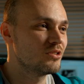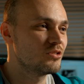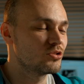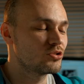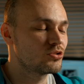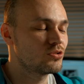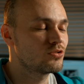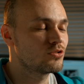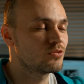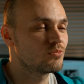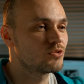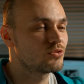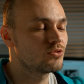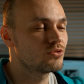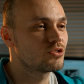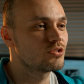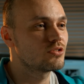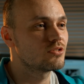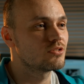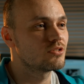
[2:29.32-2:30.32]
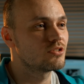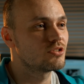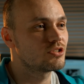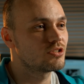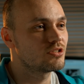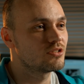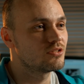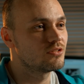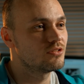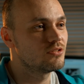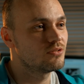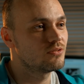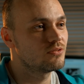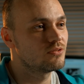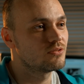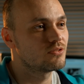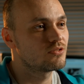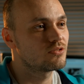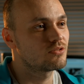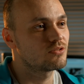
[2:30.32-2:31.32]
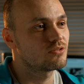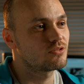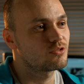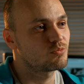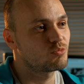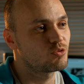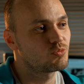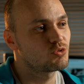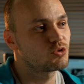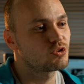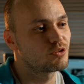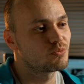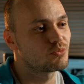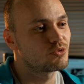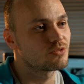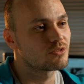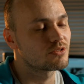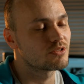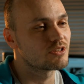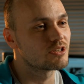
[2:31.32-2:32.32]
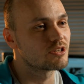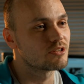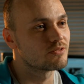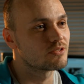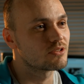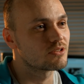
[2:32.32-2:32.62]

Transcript: We decided to make these shots using computer graphics as